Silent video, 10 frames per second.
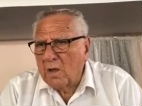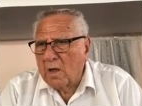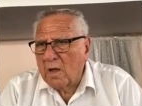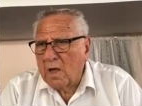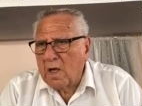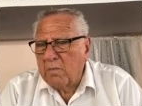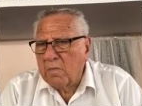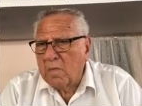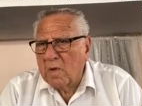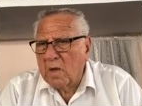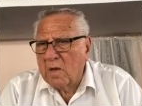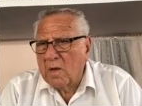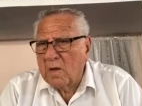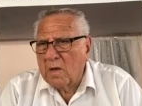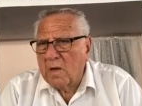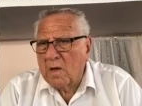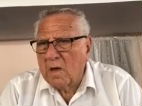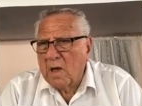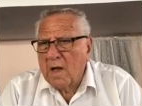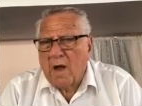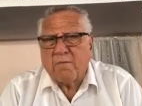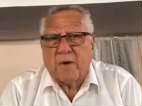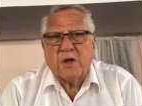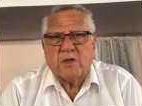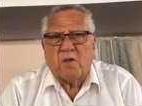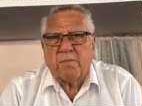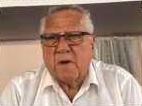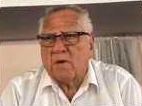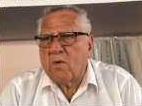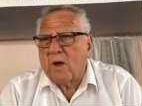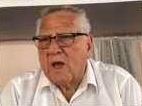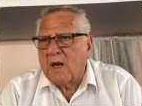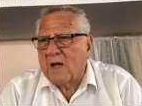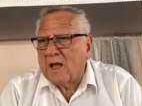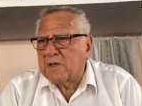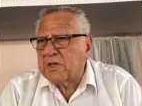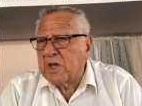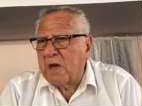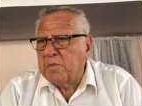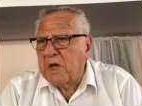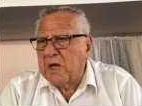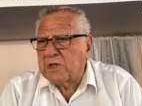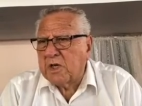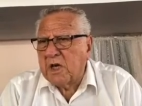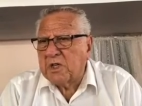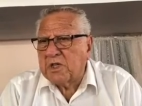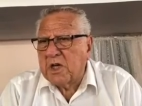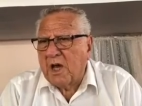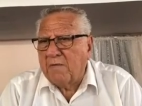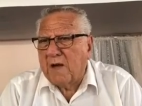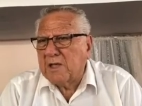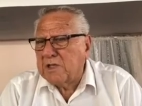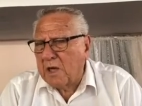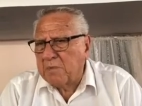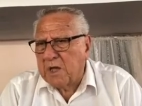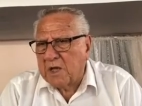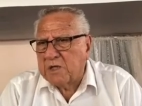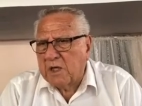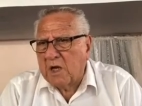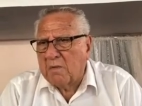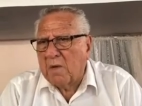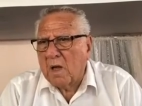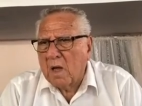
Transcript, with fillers: Uh, he, uh, everybody's ever been created got the same chance to get saved, got the same chance to get